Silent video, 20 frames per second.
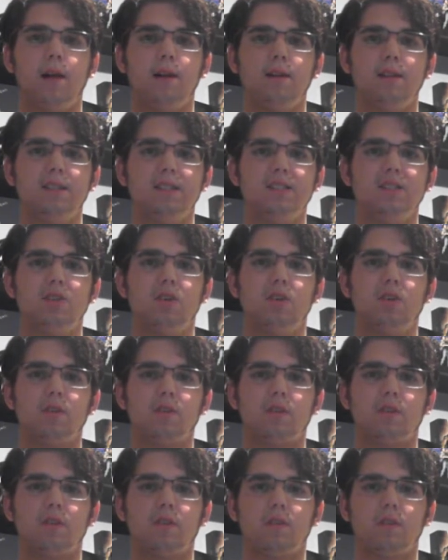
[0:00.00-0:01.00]
He's not
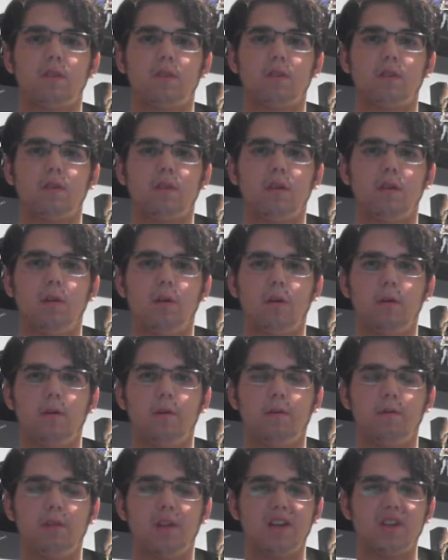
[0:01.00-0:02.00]
as
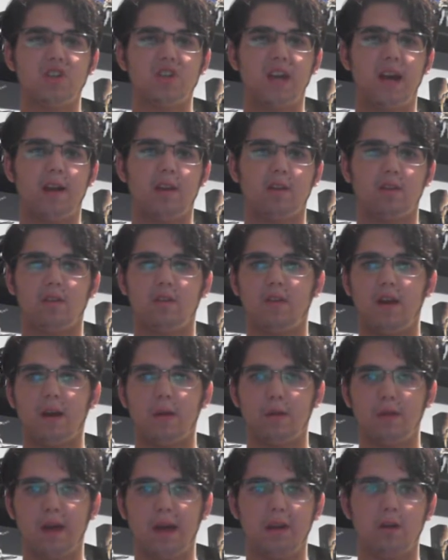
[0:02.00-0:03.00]
fleshed out as, say,
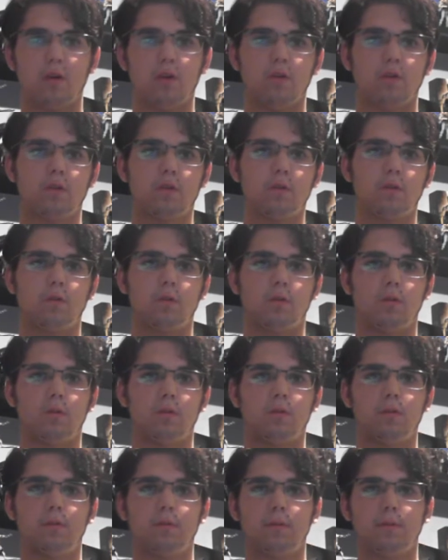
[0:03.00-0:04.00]
Thanos or
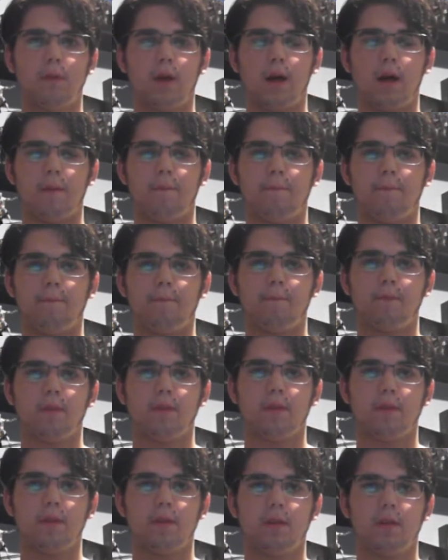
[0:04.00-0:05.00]

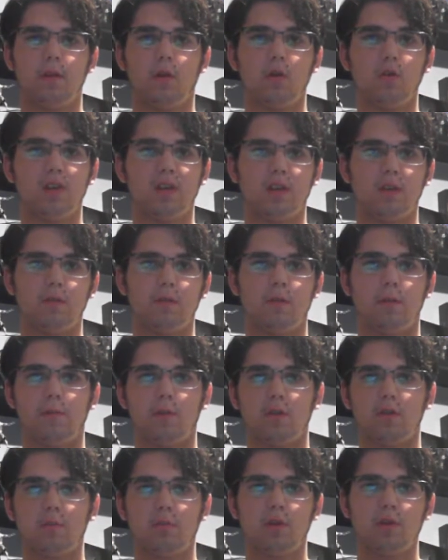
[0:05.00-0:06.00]
Loki from
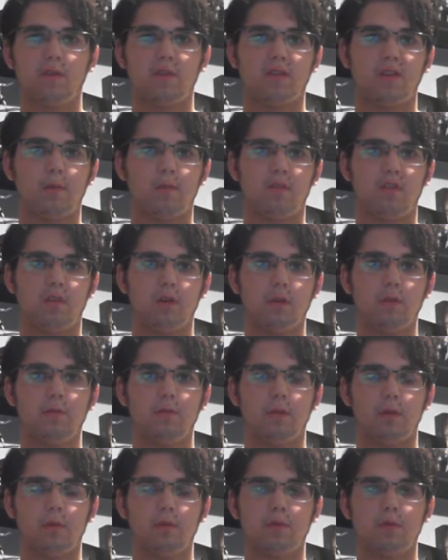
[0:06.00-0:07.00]
those previous MCU
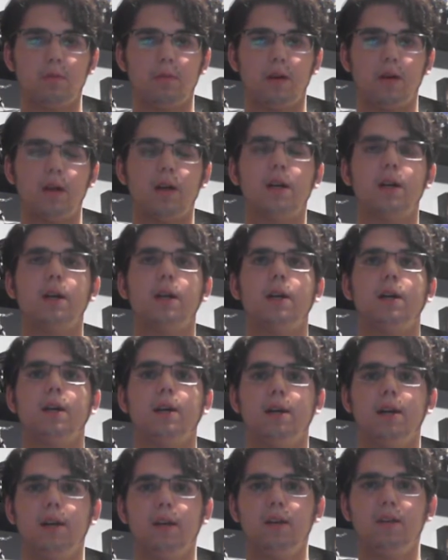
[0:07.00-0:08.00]
films, but
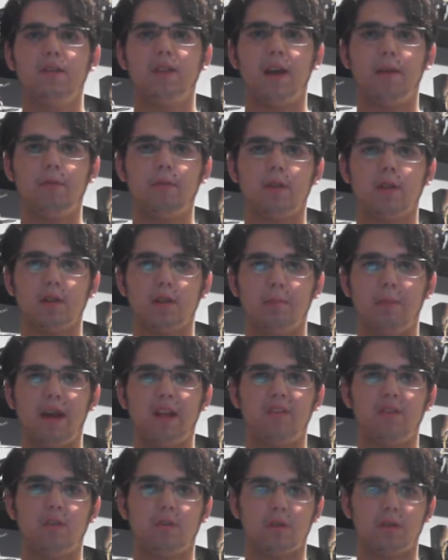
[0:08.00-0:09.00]
he's definitely
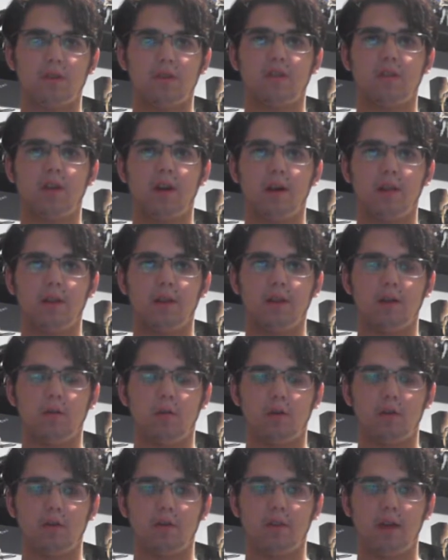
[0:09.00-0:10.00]
better in this cut than he
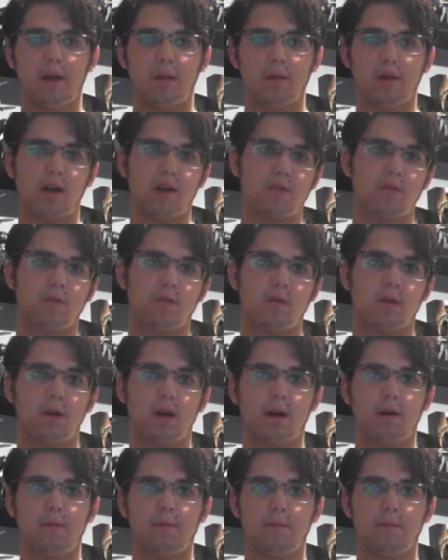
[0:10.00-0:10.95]
was in that theatrical cut.